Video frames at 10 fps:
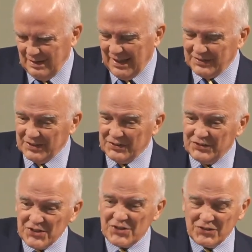and a
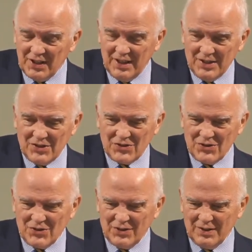
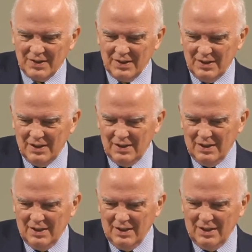distaste,
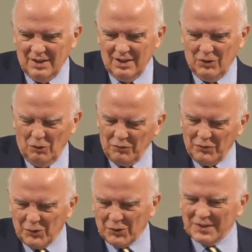not
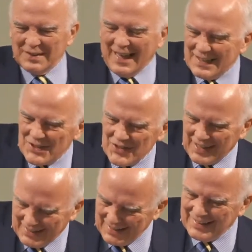for
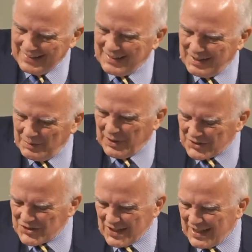dancing per
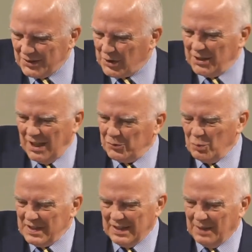se, I
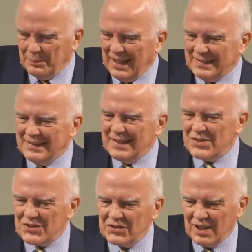don't mean that, but a
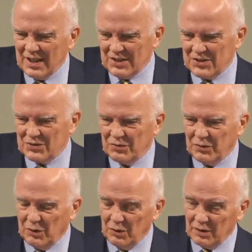distaste
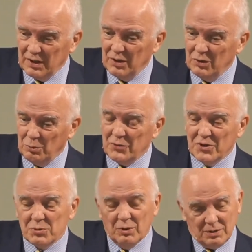for what
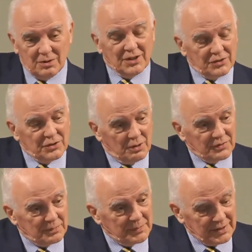this world had to
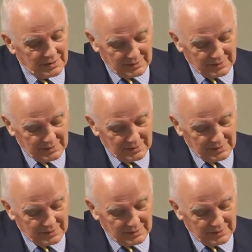offer me.